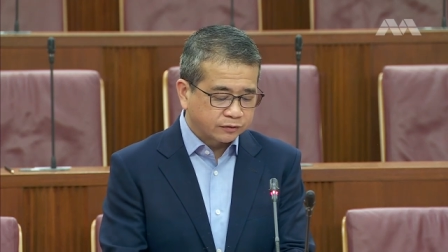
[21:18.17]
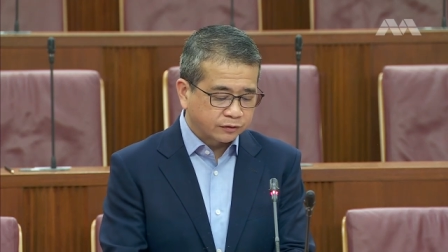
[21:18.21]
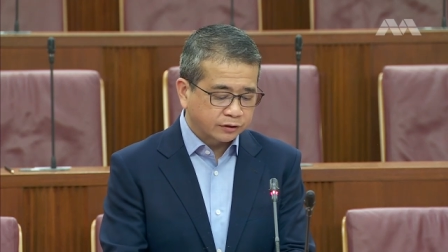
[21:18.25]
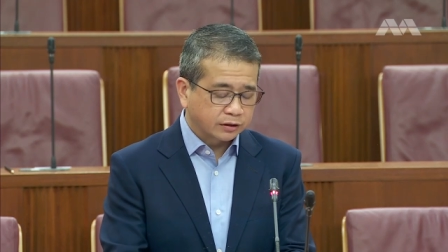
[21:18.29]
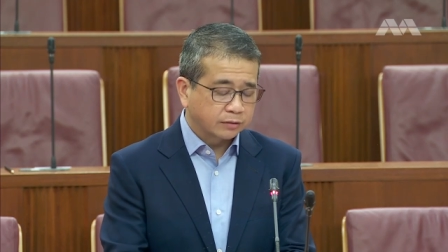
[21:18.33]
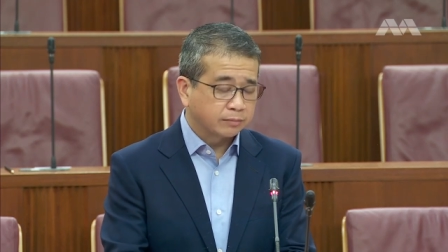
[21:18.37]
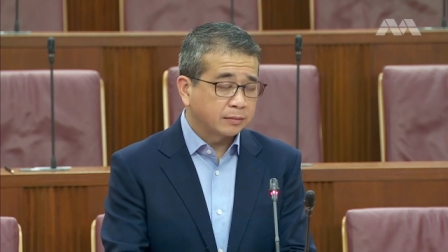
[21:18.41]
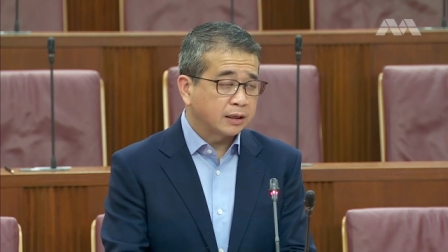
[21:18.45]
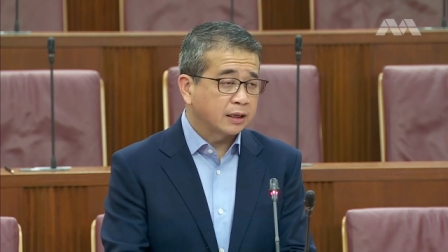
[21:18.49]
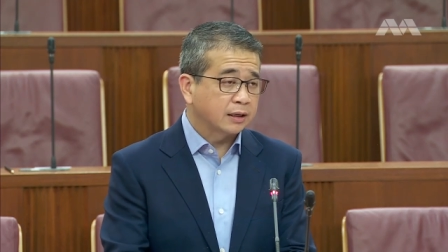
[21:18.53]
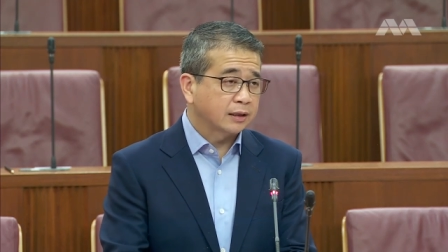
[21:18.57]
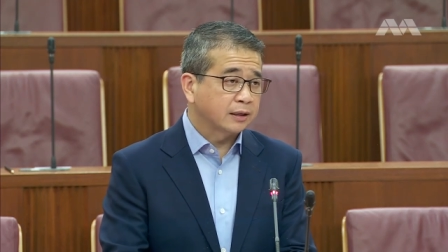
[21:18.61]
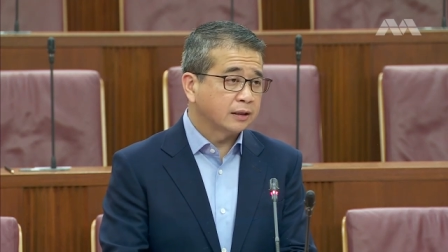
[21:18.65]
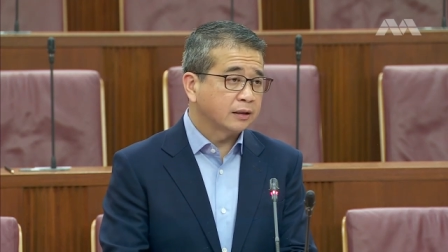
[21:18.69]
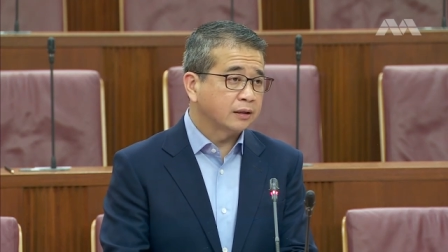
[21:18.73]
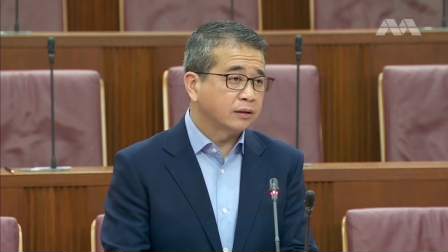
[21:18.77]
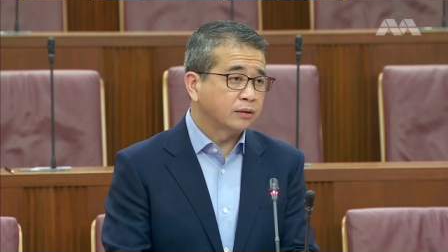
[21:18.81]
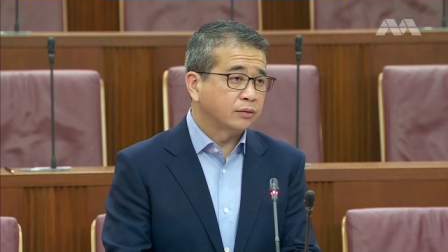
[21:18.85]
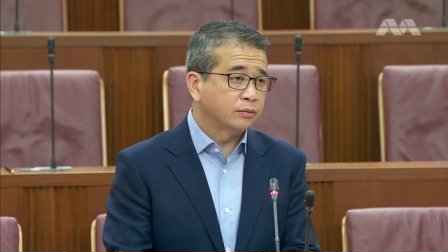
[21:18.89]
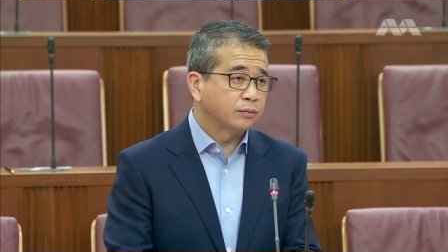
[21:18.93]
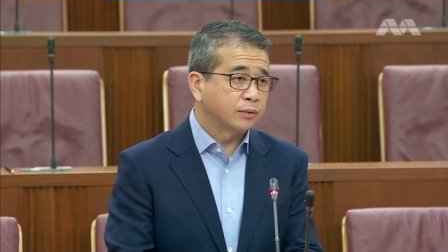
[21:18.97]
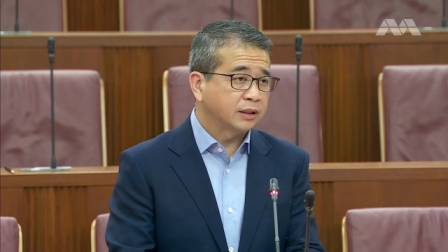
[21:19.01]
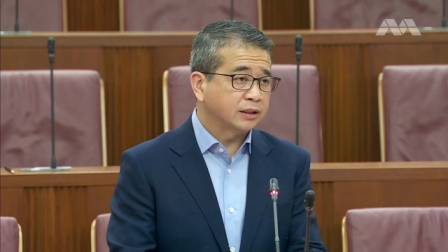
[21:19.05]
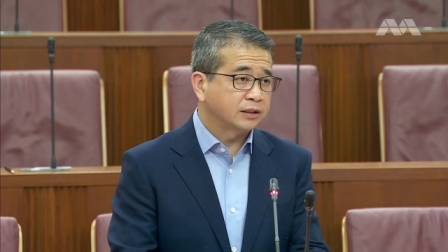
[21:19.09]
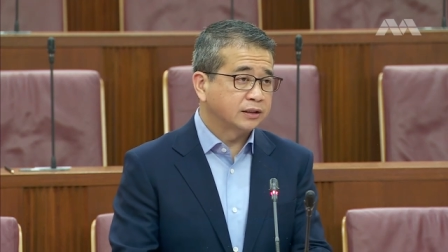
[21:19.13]
for the market
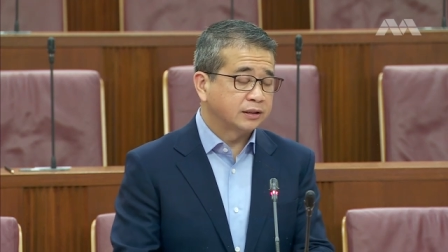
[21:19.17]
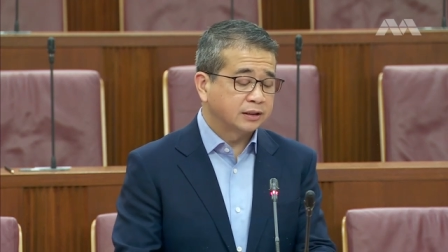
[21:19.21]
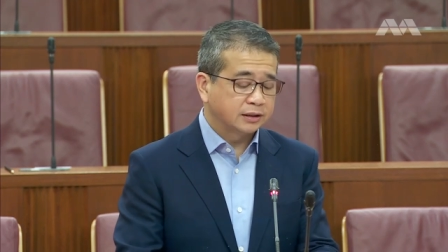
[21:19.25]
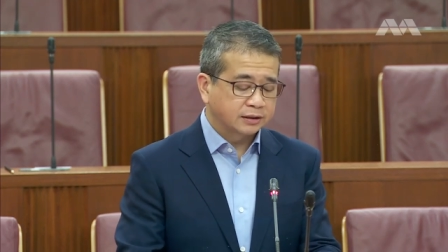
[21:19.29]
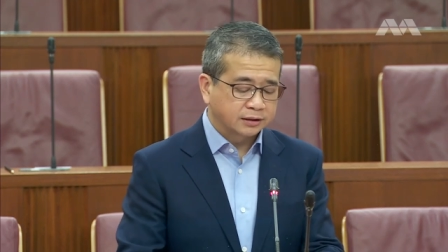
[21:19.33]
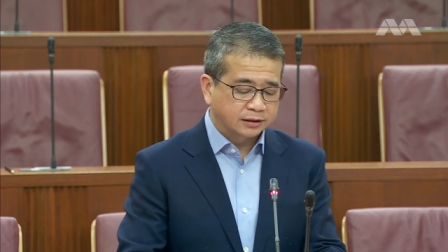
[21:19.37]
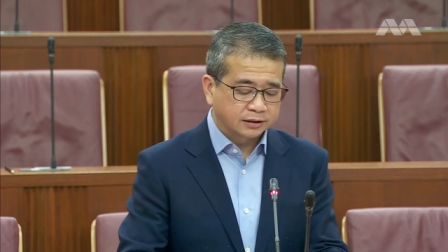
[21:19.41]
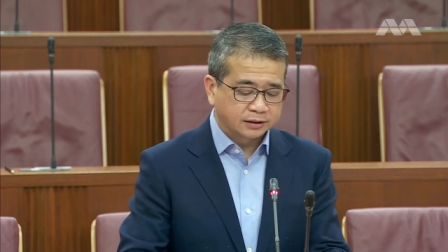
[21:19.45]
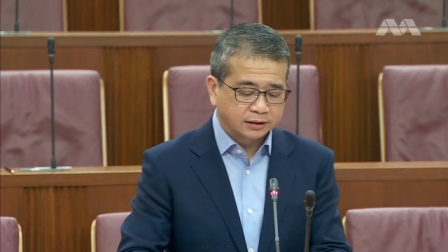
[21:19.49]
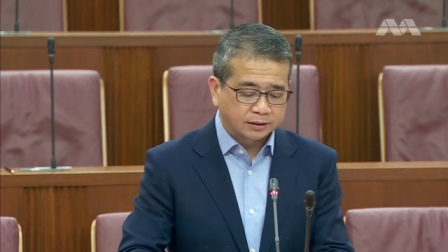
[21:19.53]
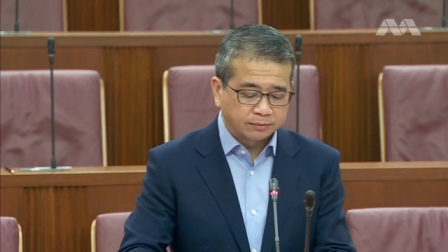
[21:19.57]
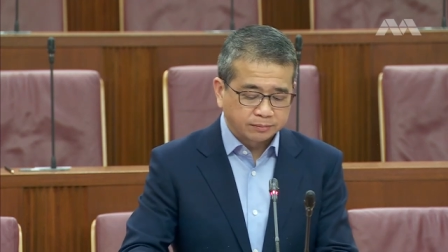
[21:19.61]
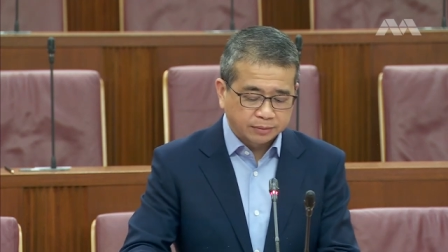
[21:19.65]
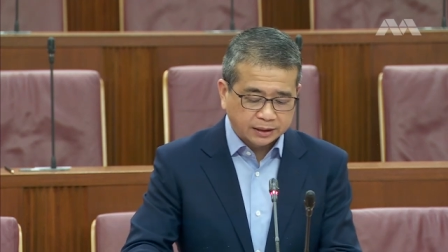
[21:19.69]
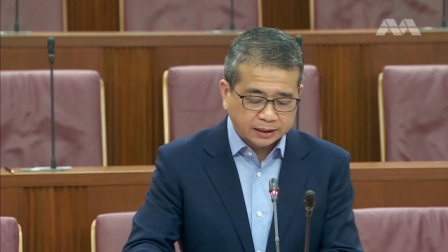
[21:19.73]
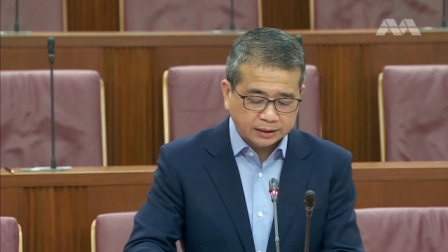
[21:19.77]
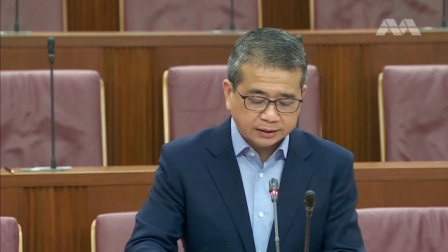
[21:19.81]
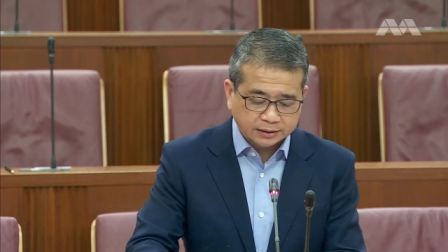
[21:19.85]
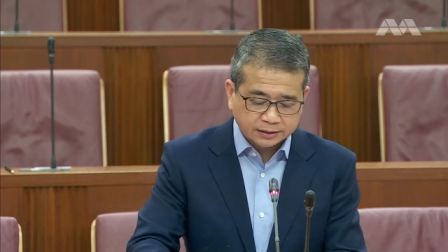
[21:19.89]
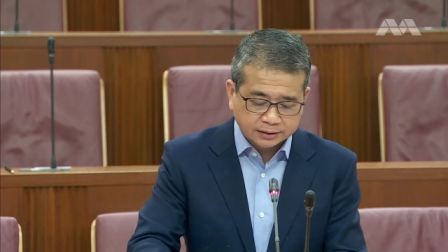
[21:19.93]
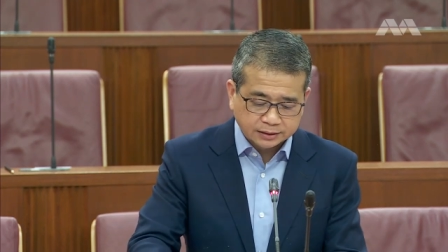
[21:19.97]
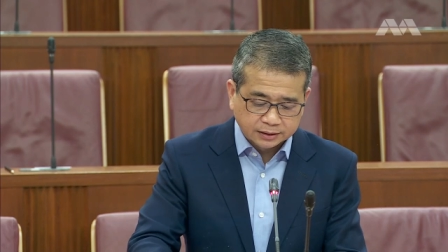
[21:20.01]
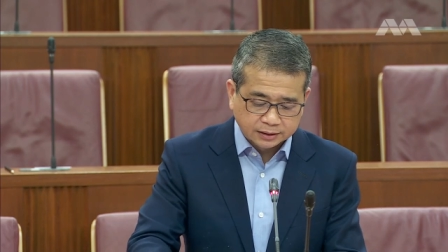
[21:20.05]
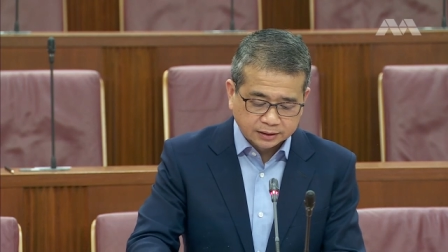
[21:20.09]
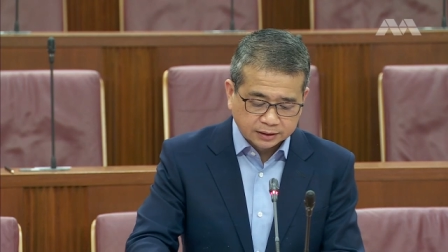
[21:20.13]
once this is in
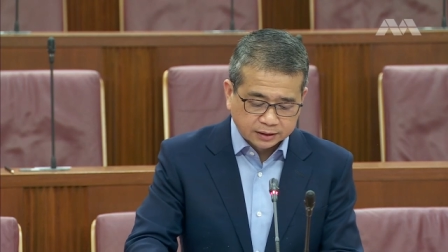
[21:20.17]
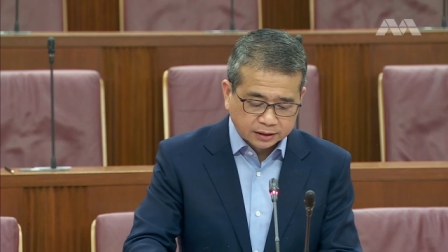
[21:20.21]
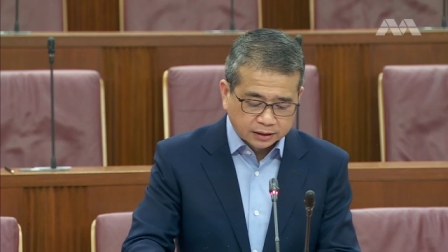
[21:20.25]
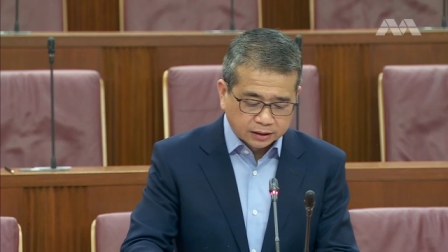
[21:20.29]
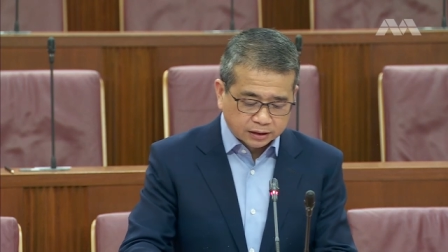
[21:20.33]
place